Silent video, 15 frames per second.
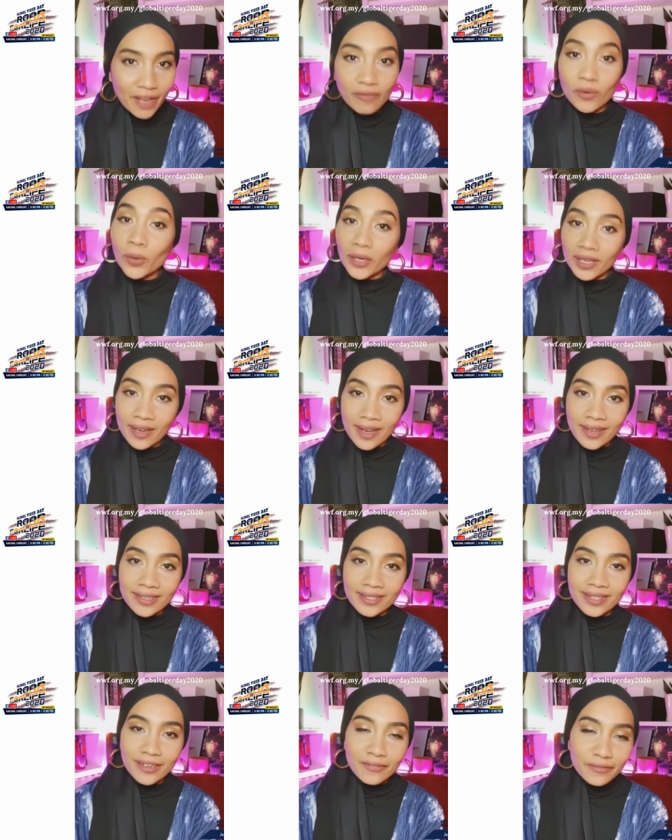have
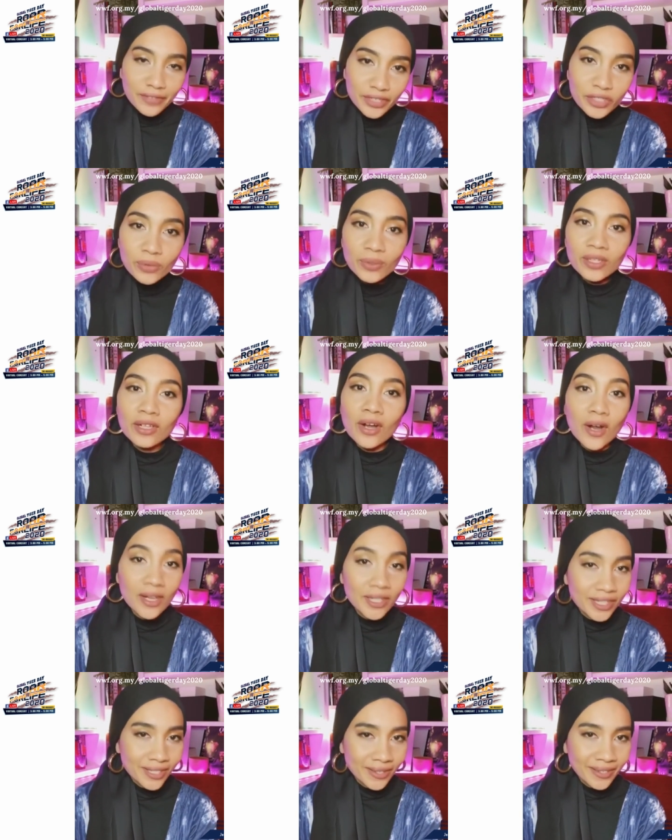organized a virtual
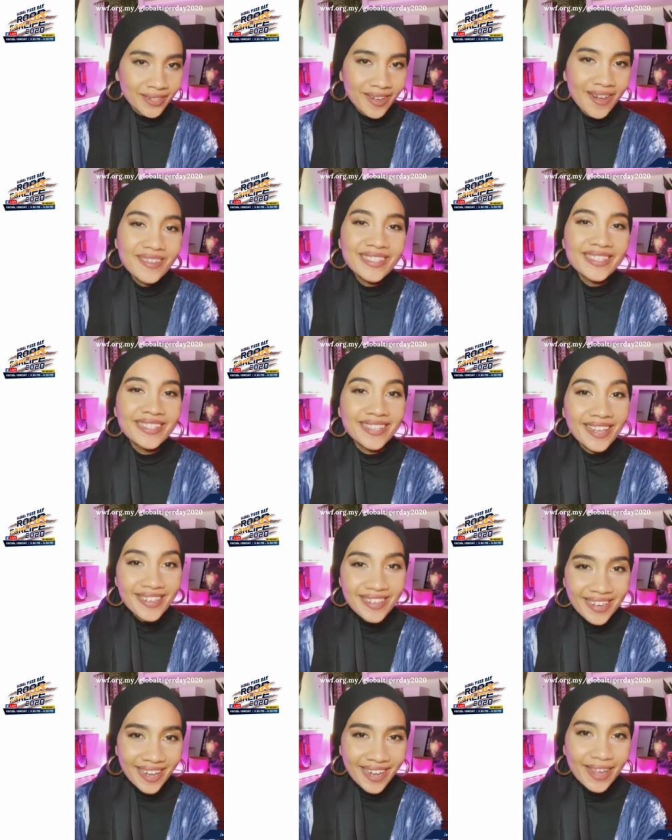concert on
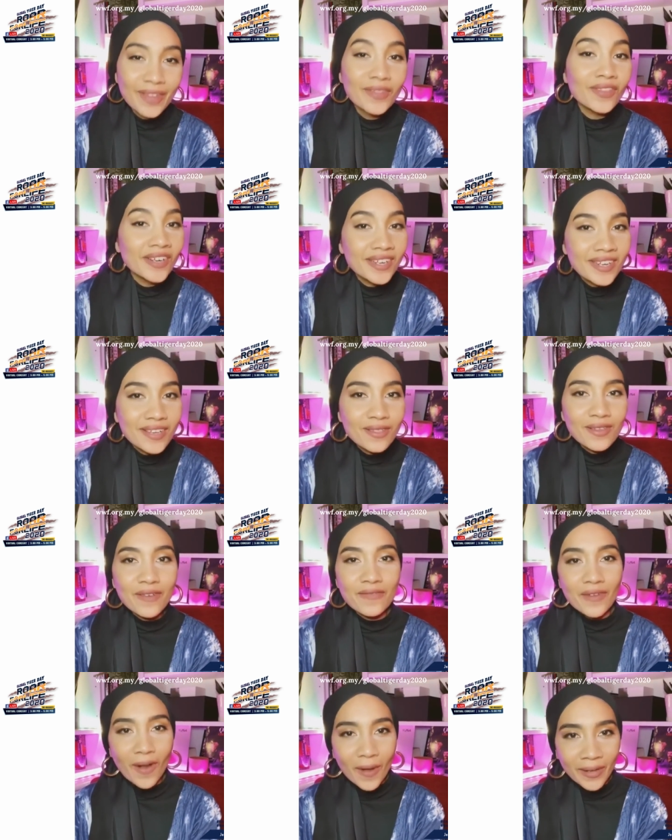Sunday, 30th
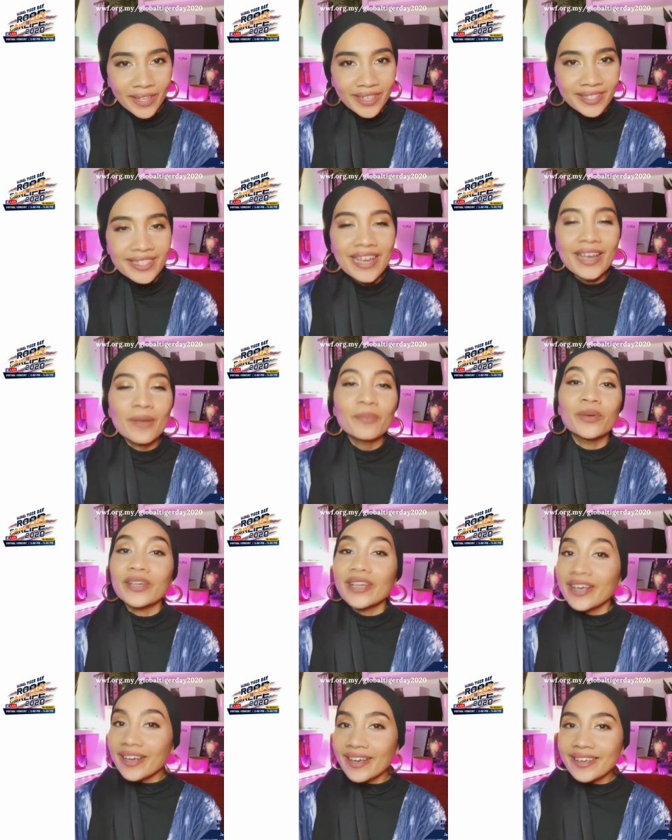of August,
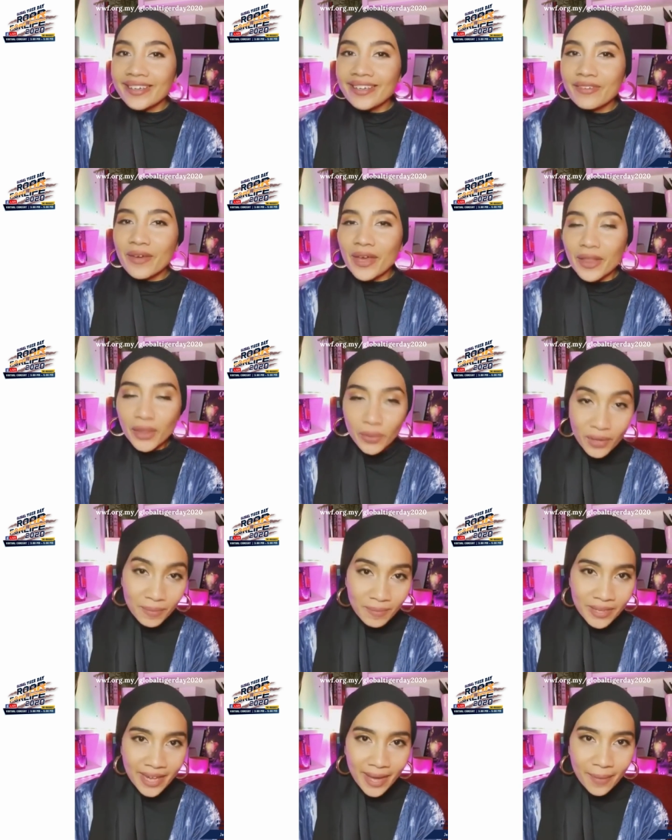Merdeka Eve at 3
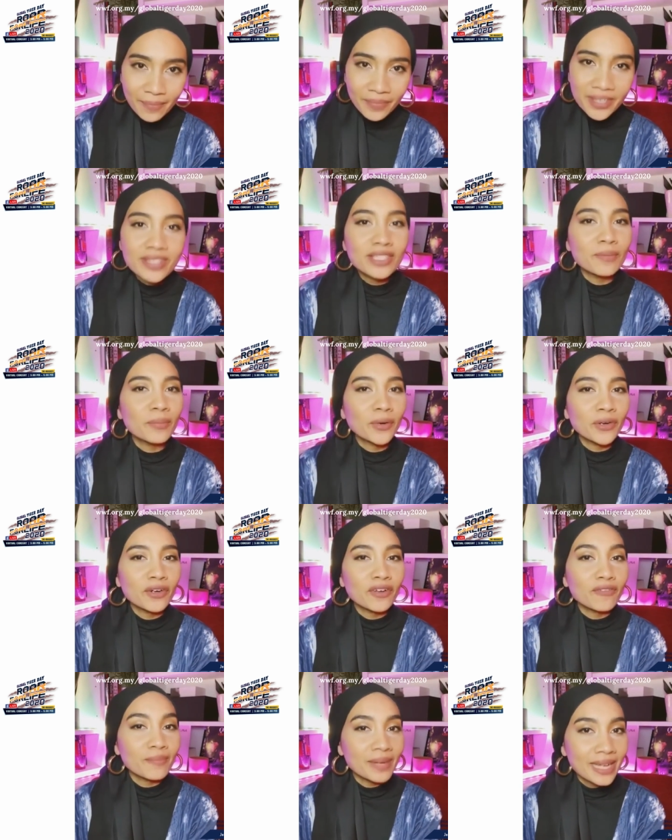p.m. in support
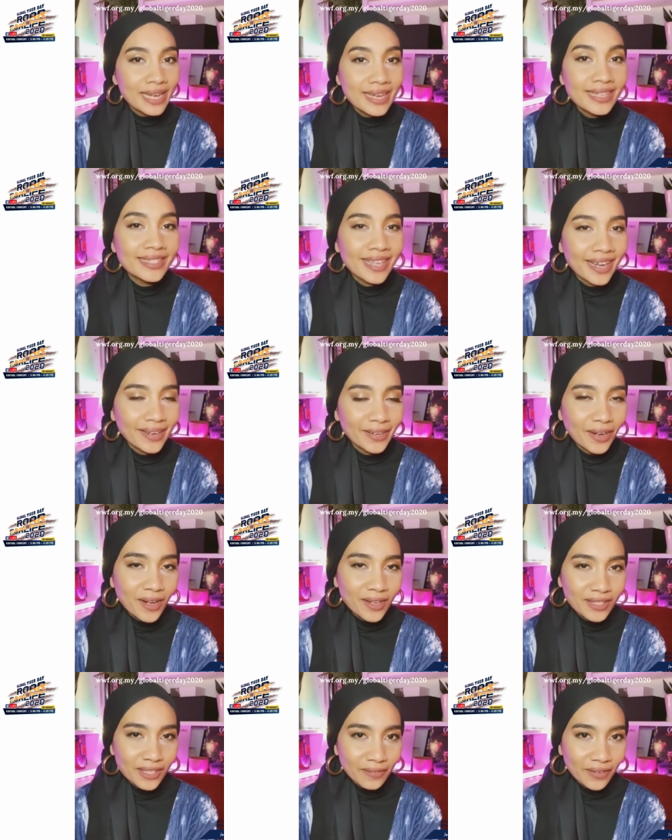of Malayan tiger
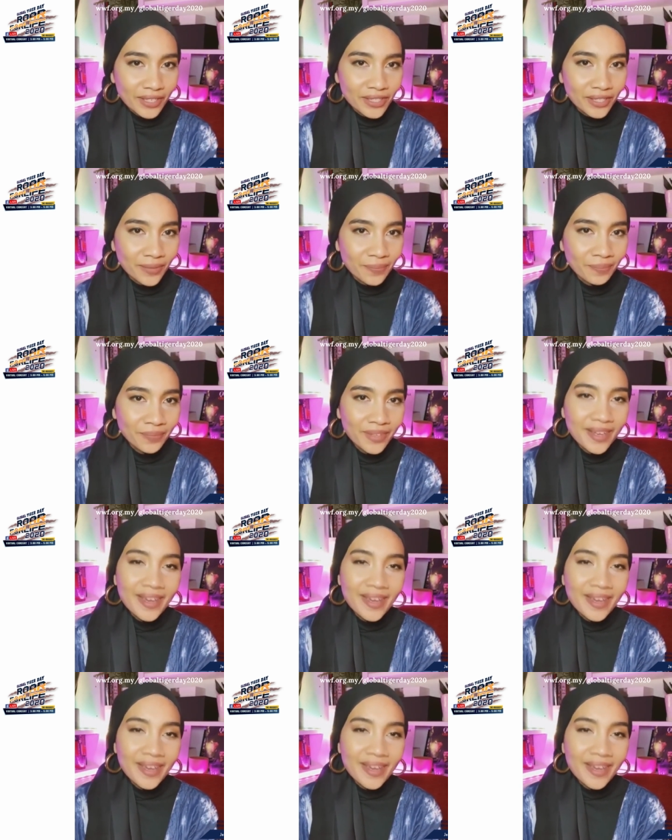conservation.